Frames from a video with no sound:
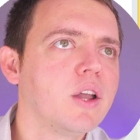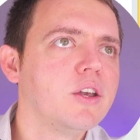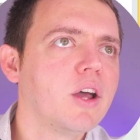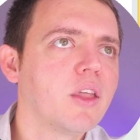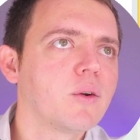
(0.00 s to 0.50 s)

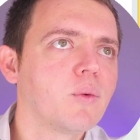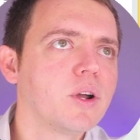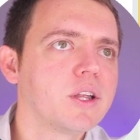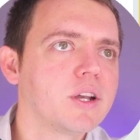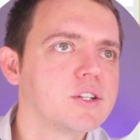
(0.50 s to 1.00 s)
another
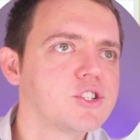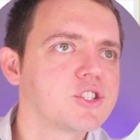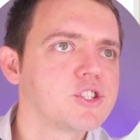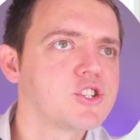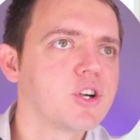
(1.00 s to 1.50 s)
one here
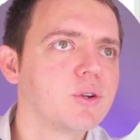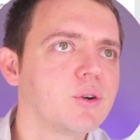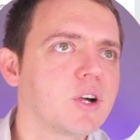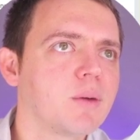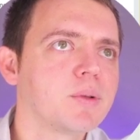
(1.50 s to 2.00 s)
just to show
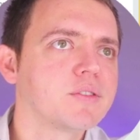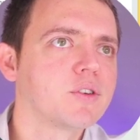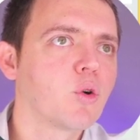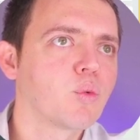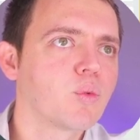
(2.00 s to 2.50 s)
you a couple
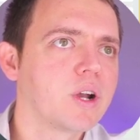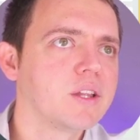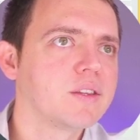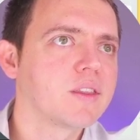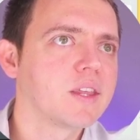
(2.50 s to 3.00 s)
of
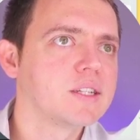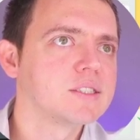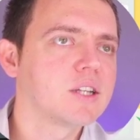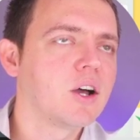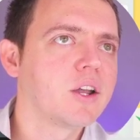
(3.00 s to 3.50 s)
great
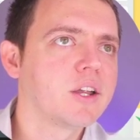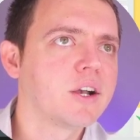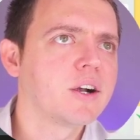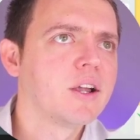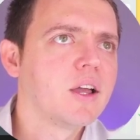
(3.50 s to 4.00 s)
things on
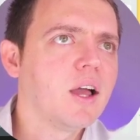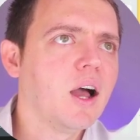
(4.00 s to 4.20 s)
here.